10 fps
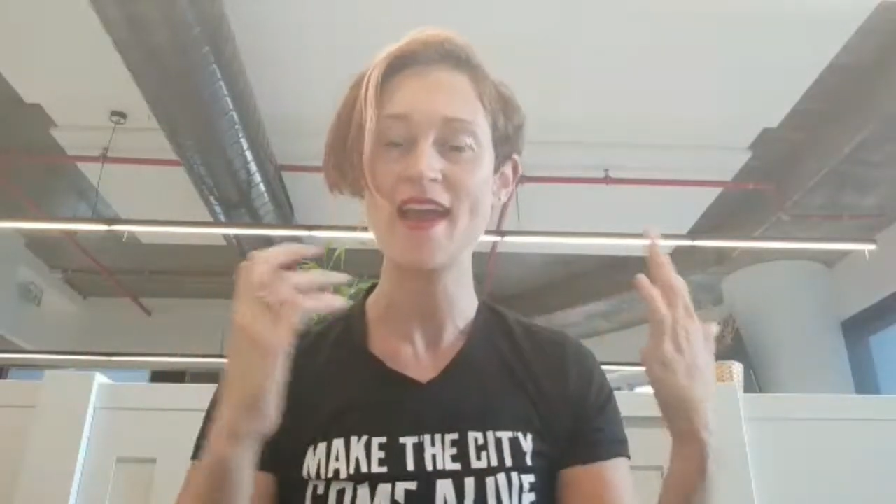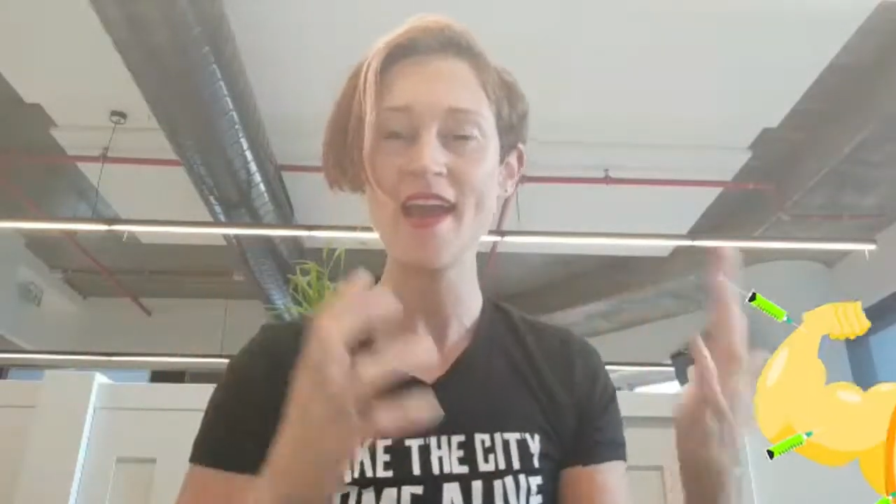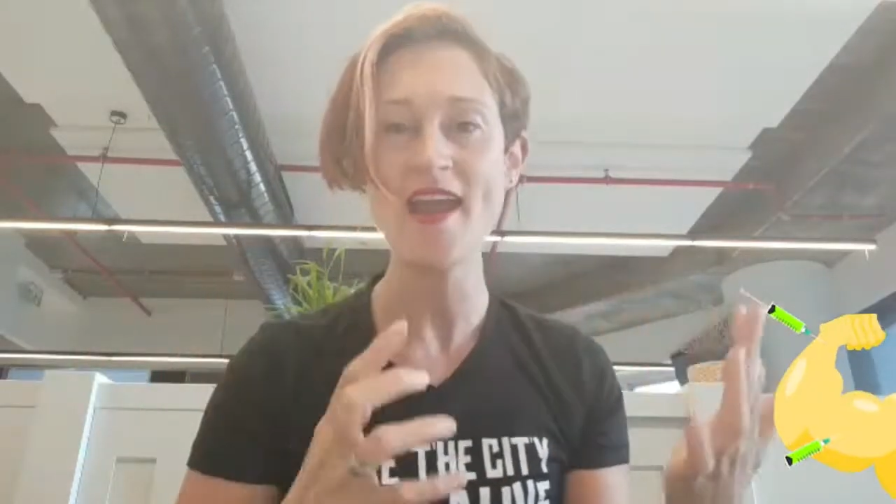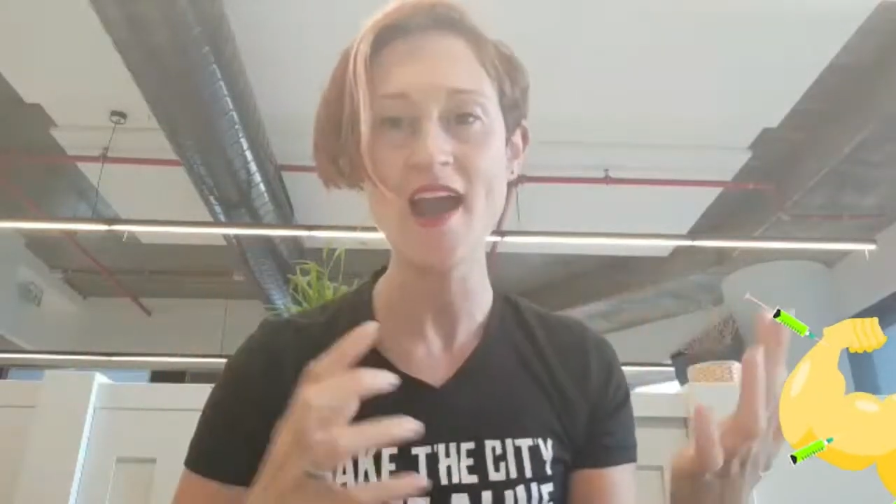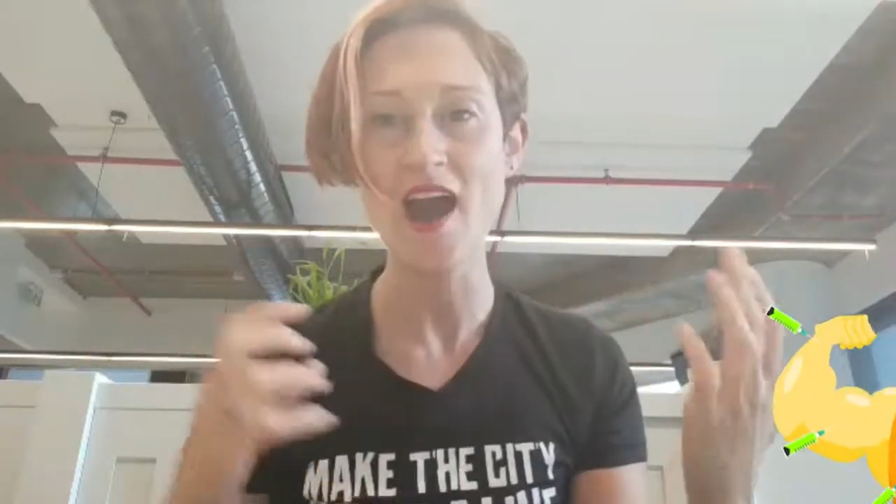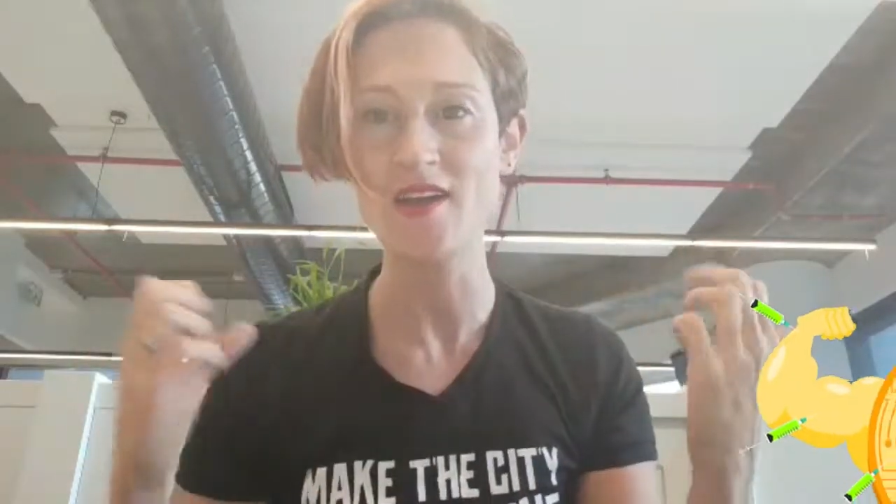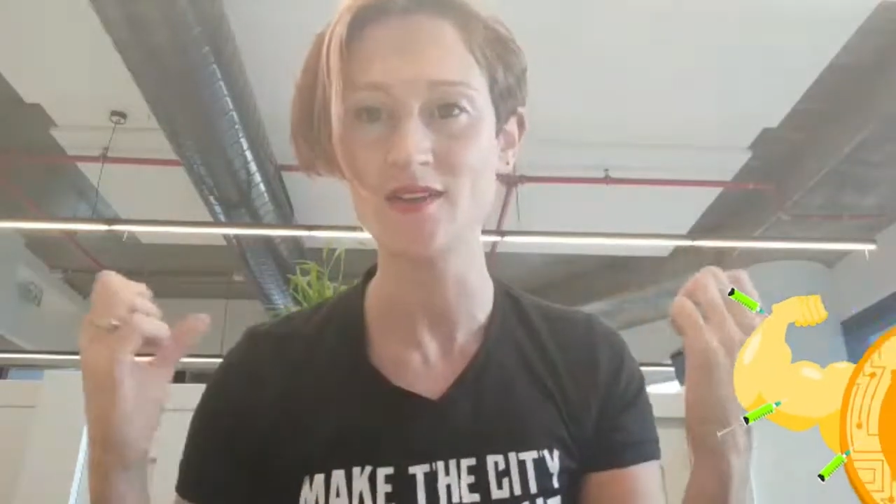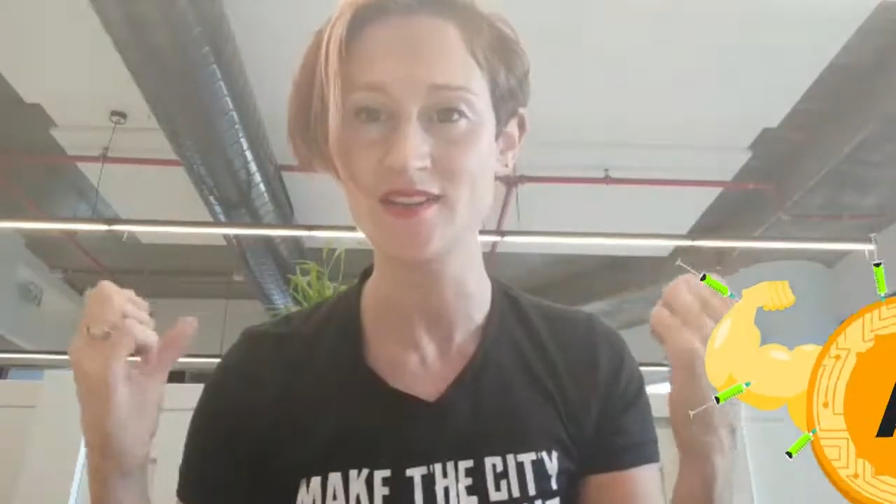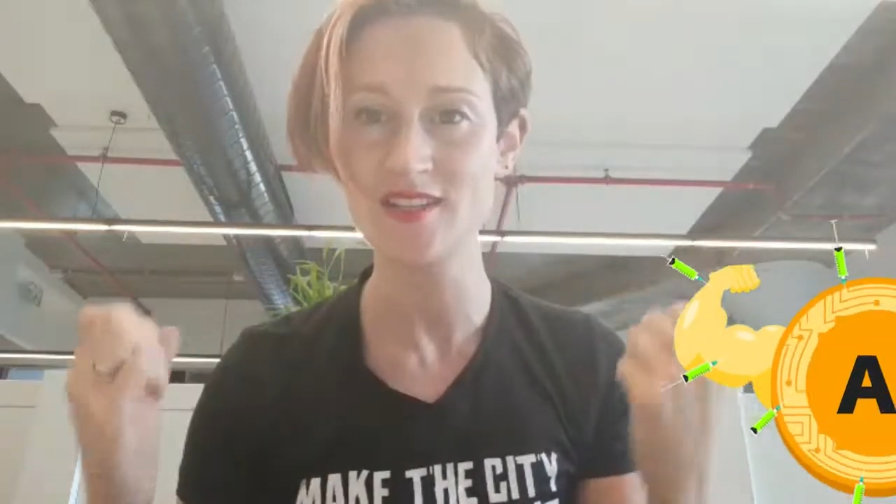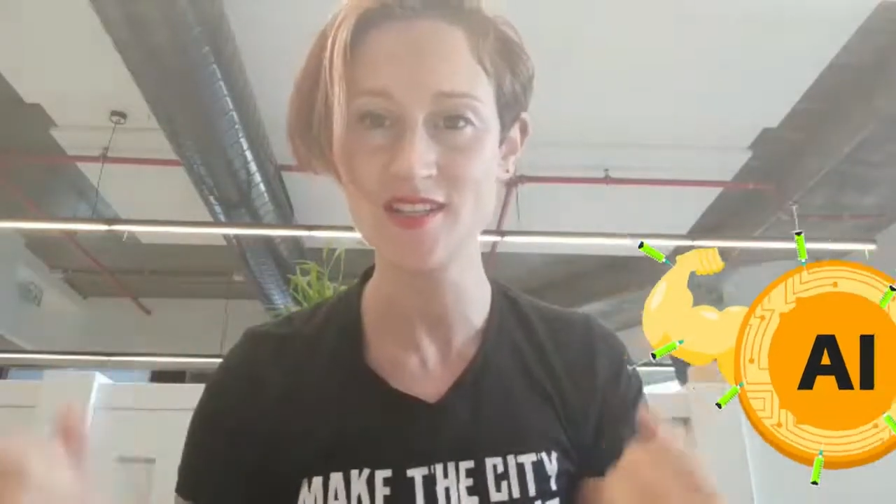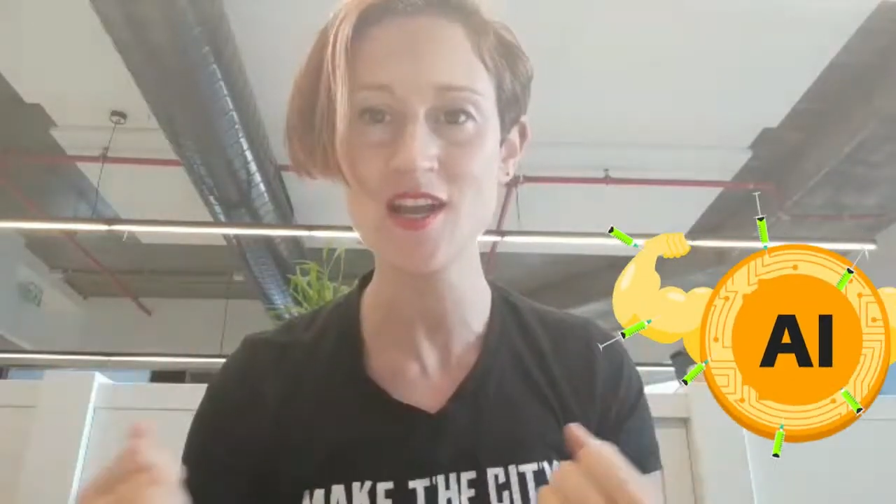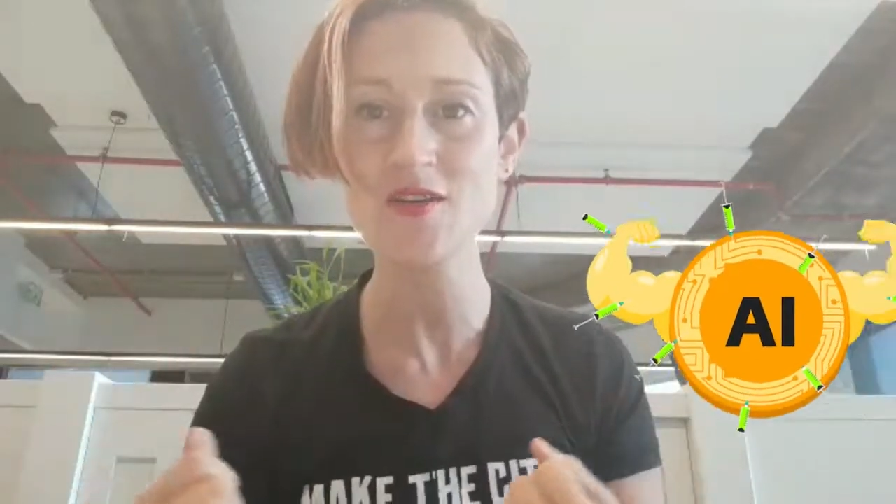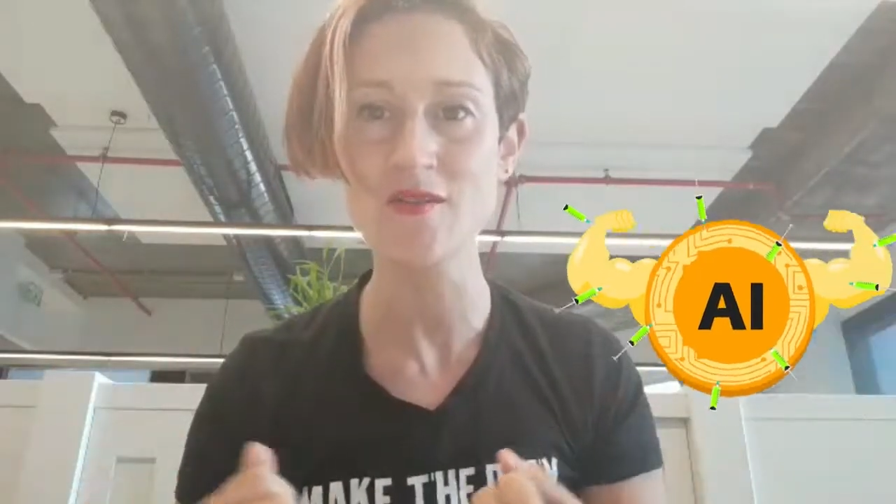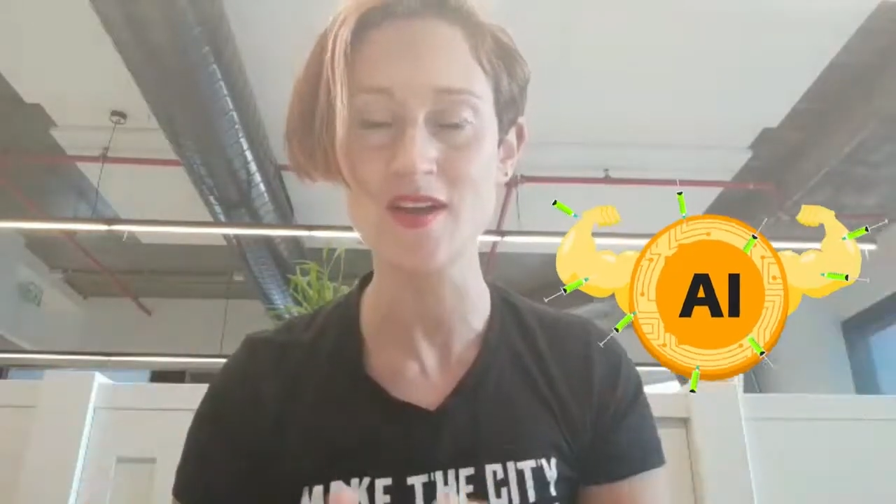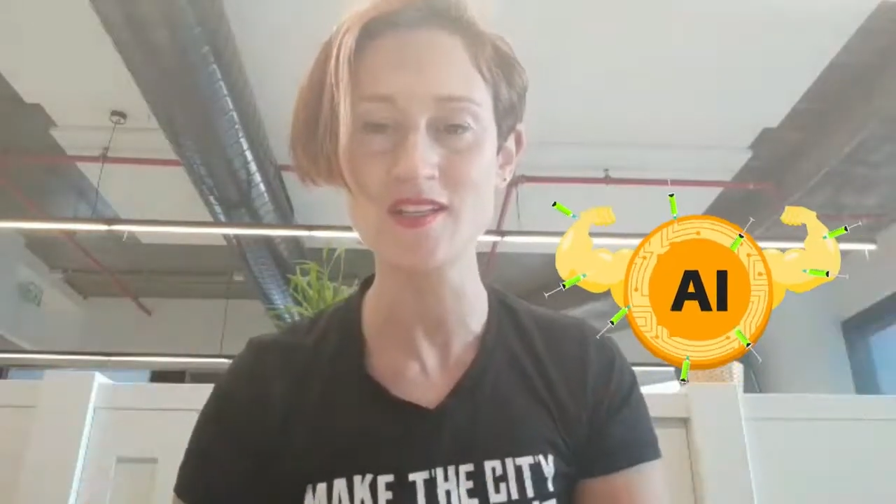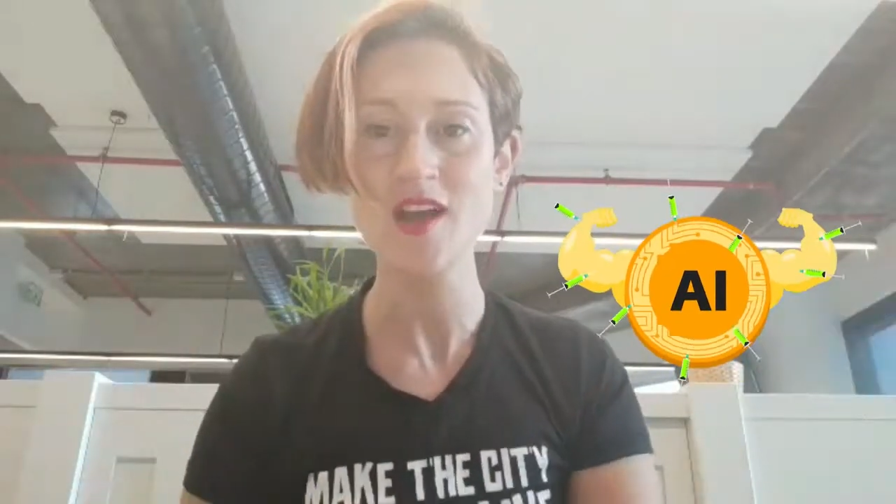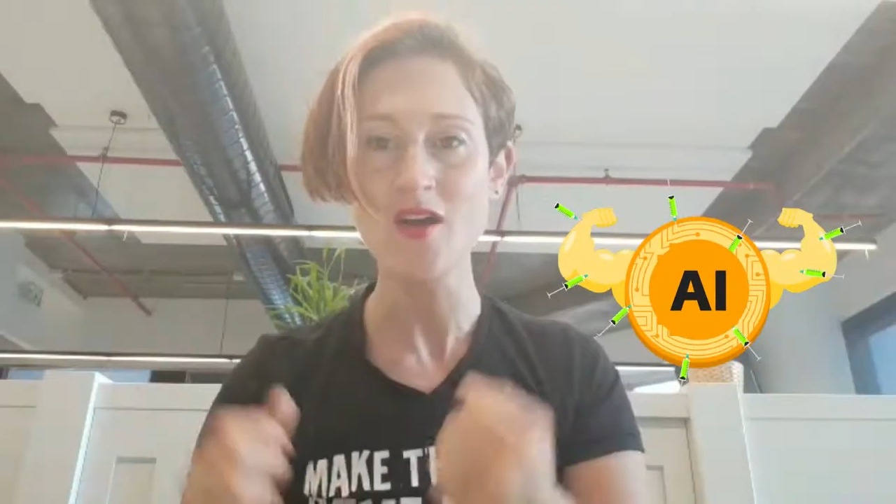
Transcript: AI on steroids